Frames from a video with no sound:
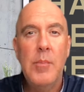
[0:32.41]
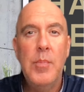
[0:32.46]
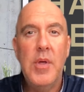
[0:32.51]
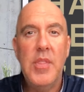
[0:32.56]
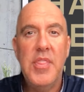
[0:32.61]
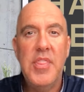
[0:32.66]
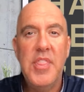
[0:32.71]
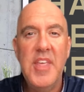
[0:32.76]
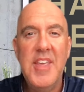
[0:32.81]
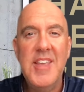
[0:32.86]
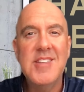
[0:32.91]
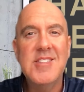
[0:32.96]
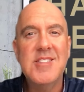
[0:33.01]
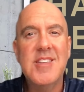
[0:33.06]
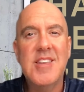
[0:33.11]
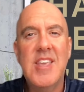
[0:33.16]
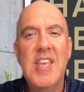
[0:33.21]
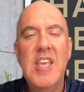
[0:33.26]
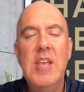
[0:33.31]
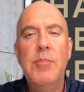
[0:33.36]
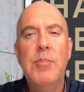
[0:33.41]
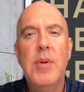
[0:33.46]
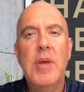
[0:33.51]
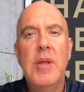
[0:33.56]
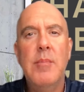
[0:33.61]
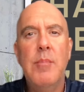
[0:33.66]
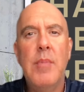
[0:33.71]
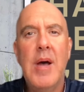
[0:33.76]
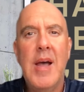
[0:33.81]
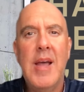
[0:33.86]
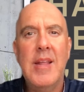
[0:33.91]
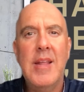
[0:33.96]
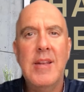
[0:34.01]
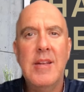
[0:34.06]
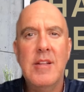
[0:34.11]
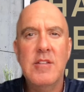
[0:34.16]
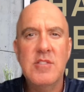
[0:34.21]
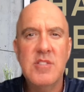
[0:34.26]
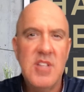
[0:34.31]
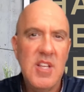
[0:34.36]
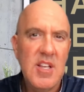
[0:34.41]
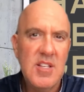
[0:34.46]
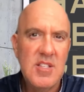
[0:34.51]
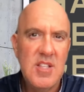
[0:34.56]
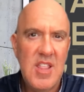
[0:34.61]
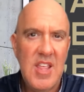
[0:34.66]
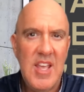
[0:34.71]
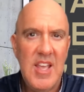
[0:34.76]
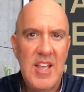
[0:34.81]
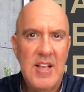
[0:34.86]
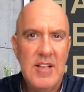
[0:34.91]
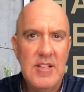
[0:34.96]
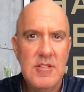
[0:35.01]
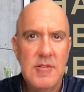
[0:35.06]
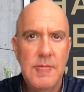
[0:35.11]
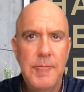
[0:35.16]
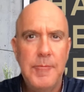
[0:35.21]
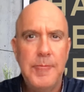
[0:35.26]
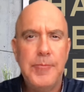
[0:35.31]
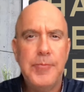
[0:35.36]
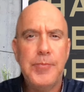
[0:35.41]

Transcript: But things to keep in mind, there's six things